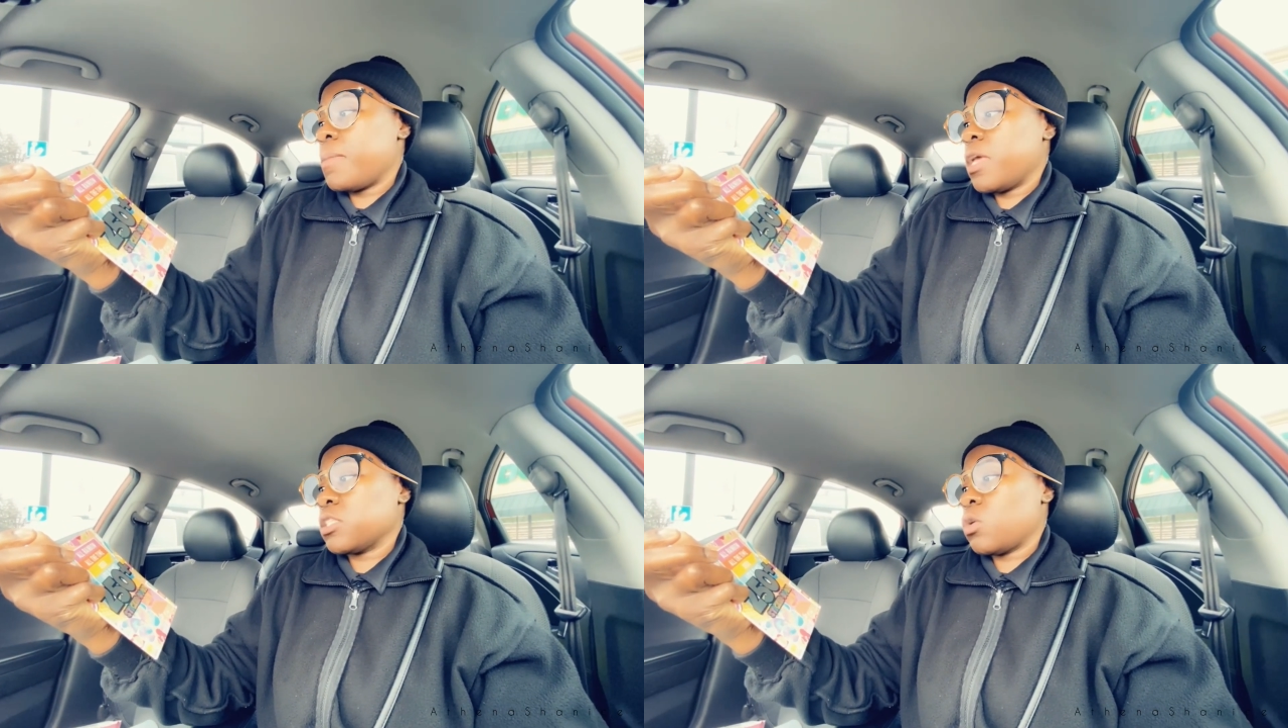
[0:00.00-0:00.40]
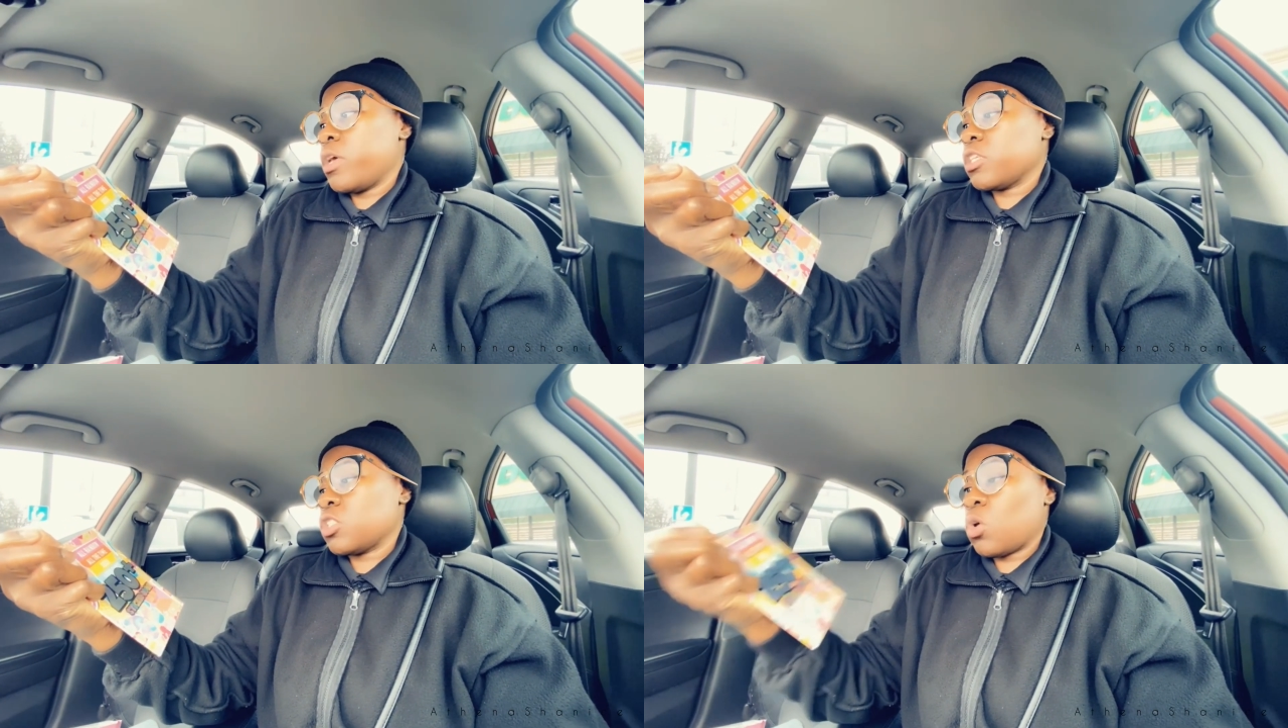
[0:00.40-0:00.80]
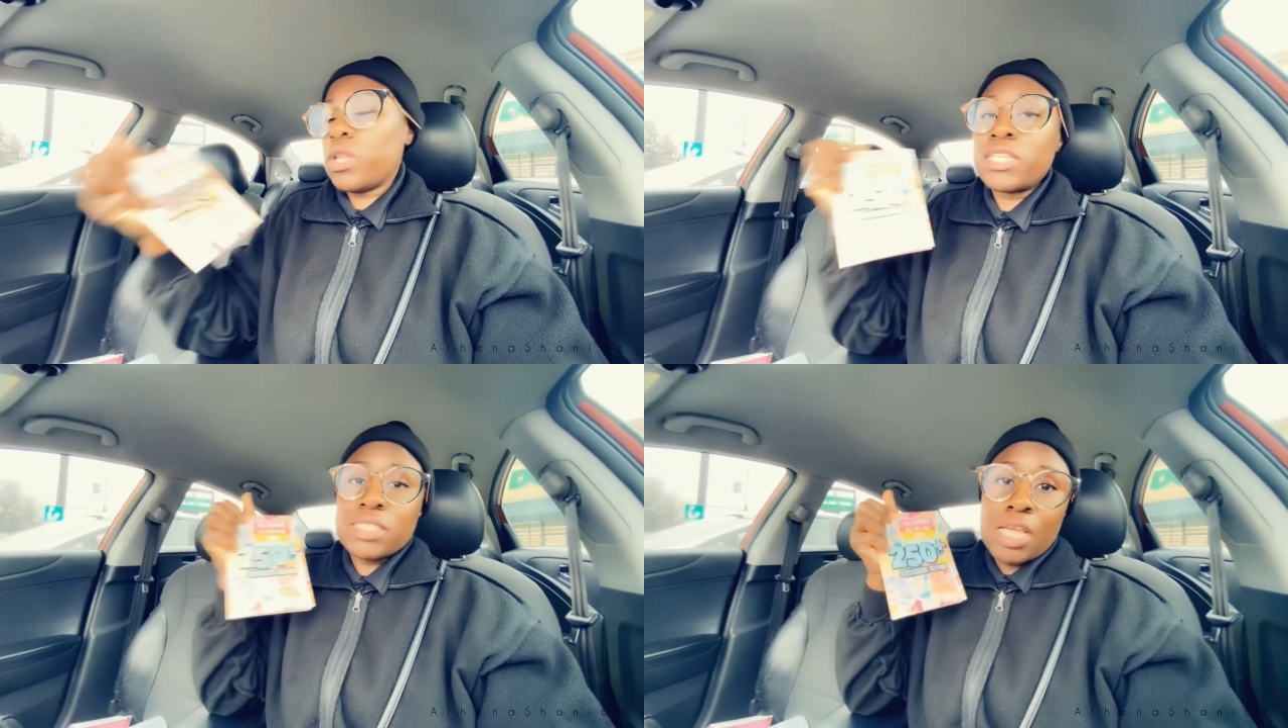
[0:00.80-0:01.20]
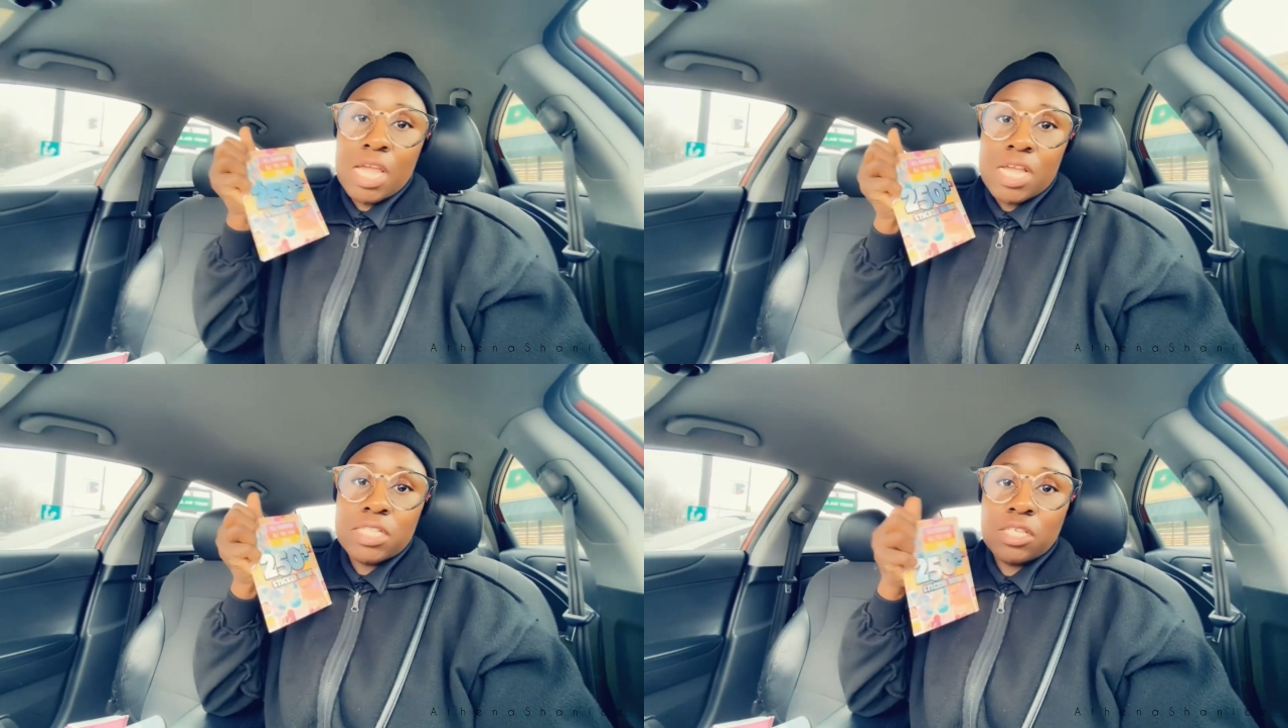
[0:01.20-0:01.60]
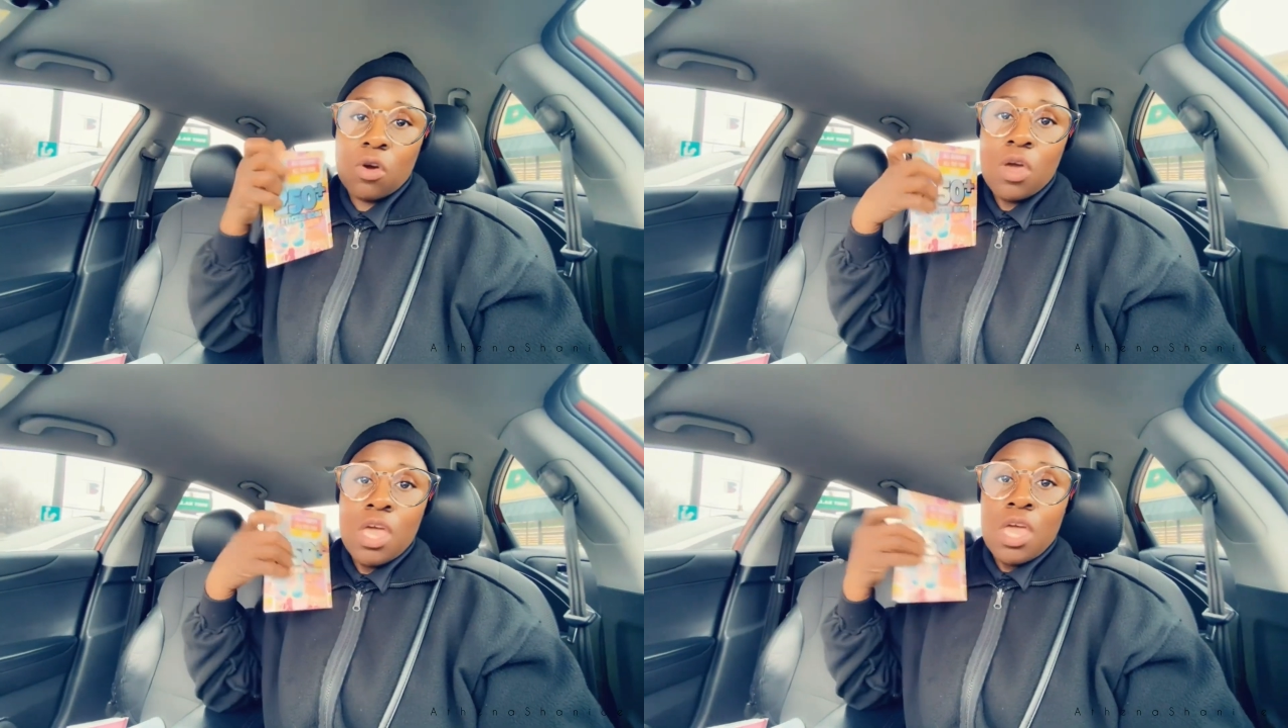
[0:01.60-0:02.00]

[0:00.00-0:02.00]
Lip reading: XOXO, let's dance. So